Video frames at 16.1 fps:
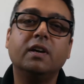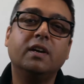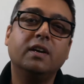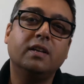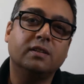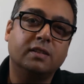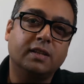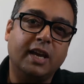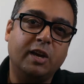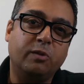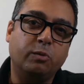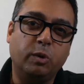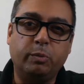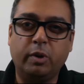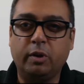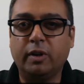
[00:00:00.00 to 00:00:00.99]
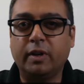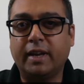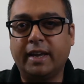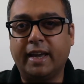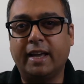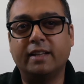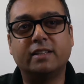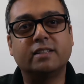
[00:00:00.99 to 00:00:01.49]
Today we'll be looking
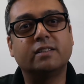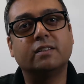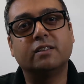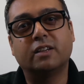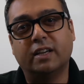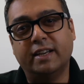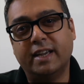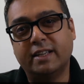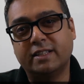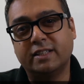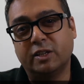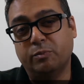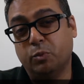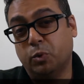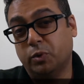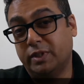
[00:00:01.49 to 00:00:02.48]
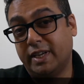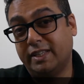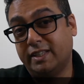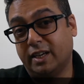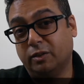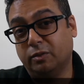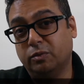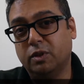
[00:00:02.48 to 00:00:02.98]
at connectors in more
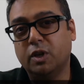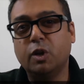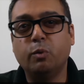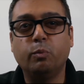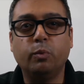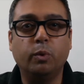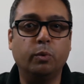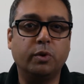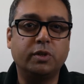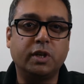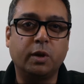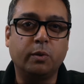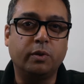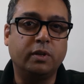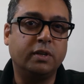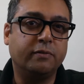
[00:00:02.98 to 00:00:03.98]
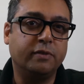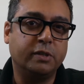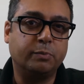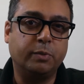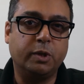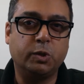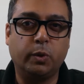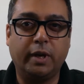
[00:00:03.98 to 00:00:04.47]
detail. We will show you the difference
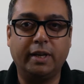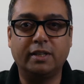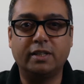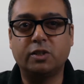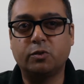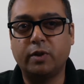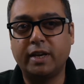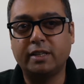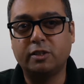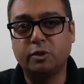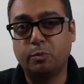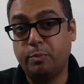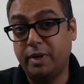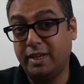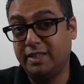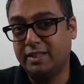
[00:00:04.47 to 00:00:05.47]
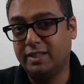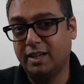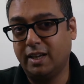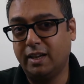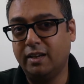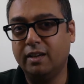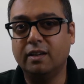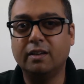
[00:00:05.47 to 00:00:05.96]
between straight
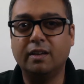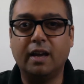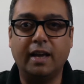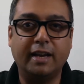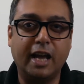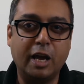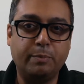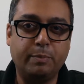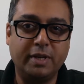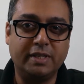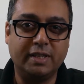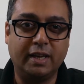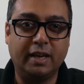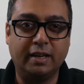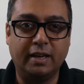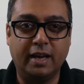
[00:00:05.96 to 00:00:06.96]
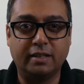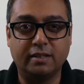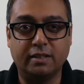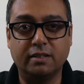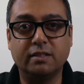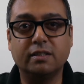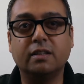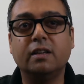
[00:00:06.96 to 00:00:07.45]
PC and APC
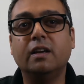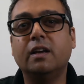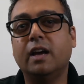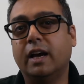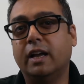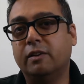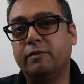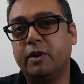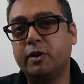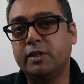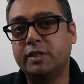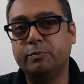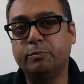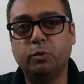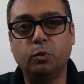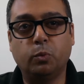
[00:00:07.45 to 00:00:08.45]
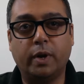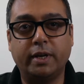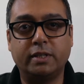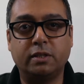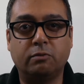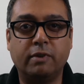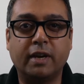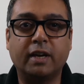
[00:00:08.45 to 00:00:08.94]
connectors and a very simple way to
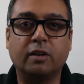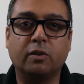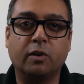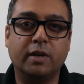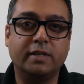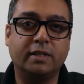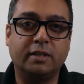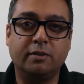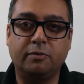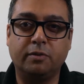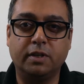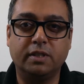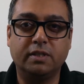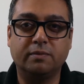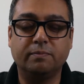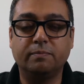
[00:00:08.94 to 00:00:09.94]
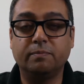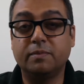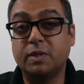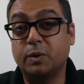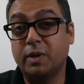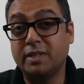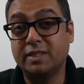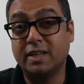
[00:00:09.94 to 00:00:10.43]
recognise the difference. So
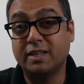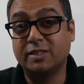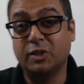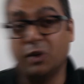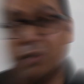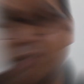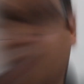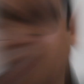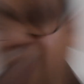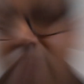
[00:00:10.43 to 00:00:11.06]
let's get started.